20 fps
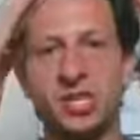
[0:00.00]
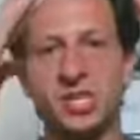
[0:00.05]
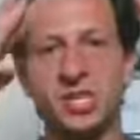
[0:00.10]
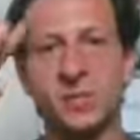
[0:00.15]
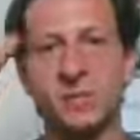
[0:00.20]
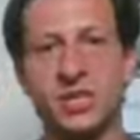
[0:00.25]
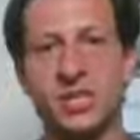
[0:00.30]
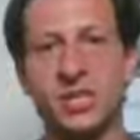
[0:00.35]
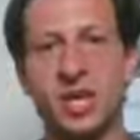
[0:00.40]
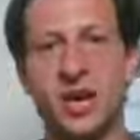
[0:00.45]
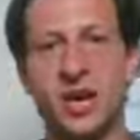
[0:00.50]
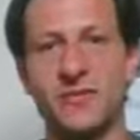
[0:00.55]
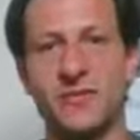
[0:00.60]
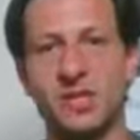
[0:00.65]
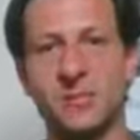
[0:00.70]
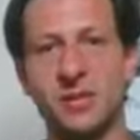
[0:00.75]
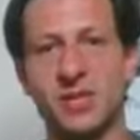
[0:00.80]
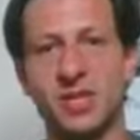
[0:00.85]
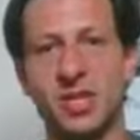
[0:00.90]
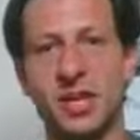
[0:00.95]
splits off and
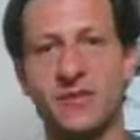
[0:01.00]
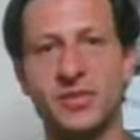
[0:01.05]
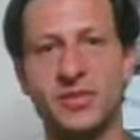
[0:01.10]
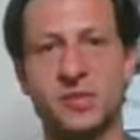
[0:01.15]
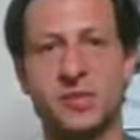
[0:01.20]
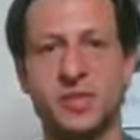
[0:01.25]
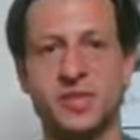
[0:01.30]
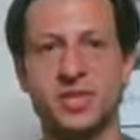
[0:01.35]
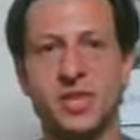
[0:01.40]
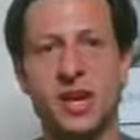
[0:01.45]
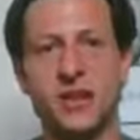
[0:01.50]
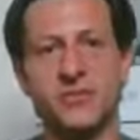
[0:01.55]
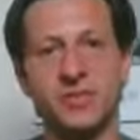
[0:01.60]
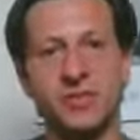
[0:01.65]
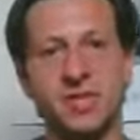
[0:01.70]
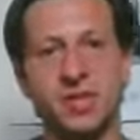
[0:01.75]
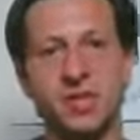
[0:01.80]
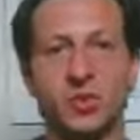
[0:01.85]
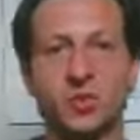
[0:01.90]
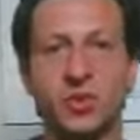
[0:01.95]
splits off and splits off
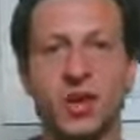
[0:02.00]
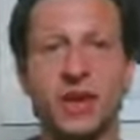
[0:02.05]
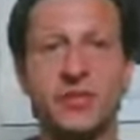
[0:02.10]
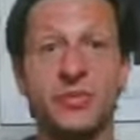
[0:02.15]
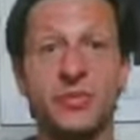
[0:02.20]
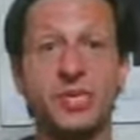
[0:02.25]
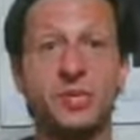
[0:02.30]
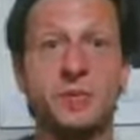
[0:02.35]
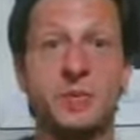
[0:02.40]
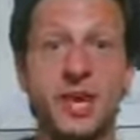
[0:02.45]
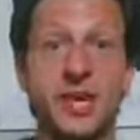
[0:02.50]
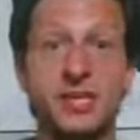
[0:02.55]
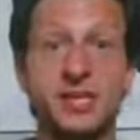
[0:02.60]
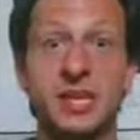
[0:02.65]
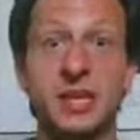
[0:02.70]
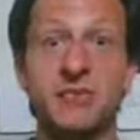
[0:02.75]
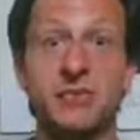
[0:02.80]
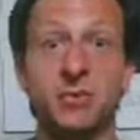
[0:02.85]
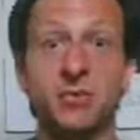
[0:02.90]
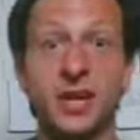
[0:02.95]
until we're at this base
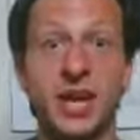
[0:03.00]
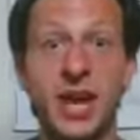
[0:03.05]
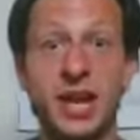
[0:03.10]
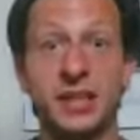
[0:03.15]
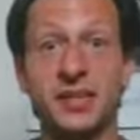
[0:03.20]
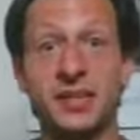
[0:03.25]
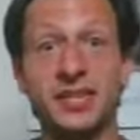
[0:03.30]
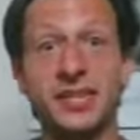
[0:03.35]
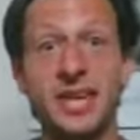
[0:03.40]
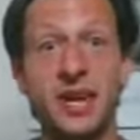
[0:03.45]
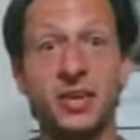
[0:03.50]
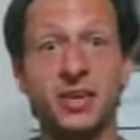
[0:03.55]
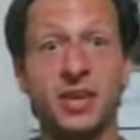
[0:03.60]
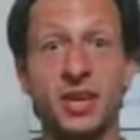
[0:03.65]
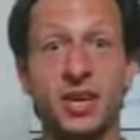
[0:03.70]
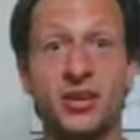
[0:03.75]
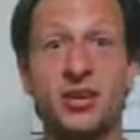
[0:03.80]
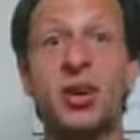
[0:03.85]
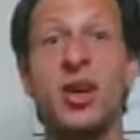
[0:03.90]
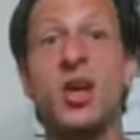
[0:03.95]
level reality down
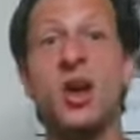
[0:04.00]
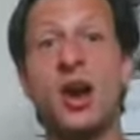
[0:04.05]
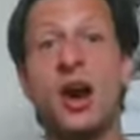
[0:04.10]
here,